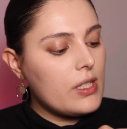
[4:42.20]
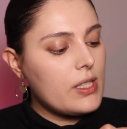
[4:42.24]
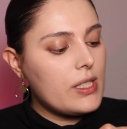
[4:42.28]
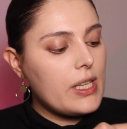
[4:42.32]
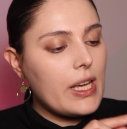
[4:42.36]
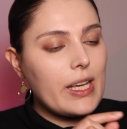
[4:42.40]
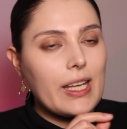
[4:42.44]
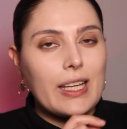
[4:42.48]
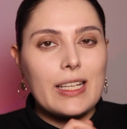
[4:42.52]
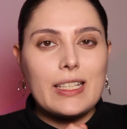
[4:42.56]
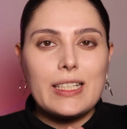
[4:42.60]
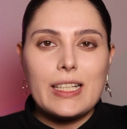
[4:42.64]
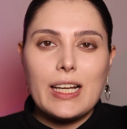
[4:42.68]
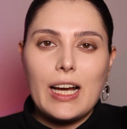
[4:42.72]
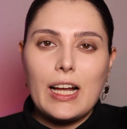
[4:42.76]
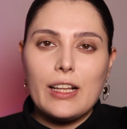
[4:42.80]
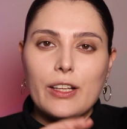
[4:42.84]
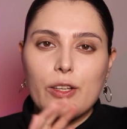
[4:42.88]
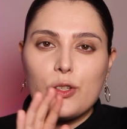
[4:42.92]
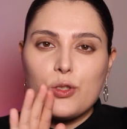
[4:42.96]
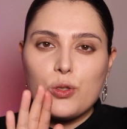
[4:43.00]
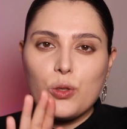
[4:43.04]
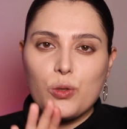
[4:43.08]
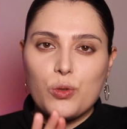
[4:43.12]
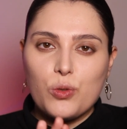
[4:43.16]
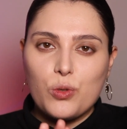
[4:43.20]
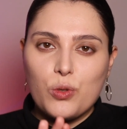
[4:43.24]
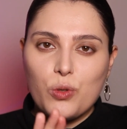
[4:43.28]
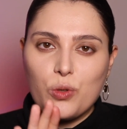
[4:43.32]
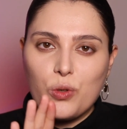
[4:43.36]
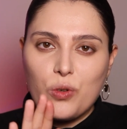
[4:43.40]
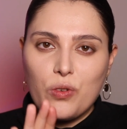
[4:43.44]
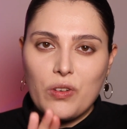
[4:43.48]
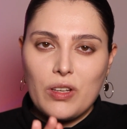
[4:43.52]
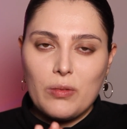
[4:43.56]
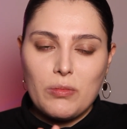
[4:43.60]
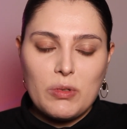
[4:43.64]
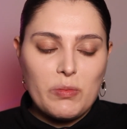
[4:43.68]
second color is also
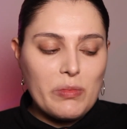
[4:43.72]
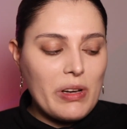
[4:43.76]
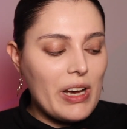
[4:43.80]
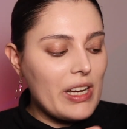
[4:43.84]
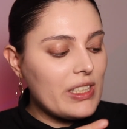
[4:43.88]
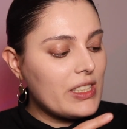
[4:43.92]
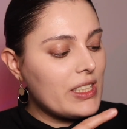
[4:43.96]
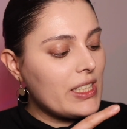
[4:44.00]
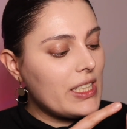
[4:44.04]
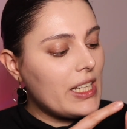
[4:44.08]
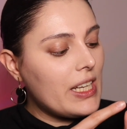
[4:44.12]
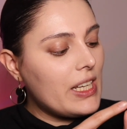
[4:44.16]
creamy matte